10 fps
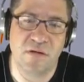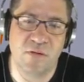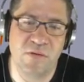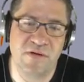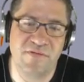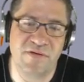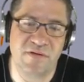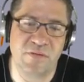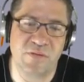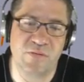wonder if
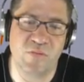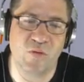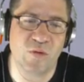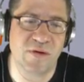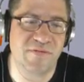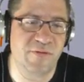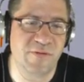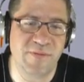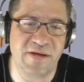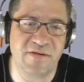it grew more, if it
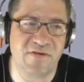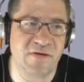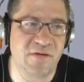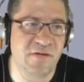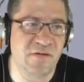would be easier.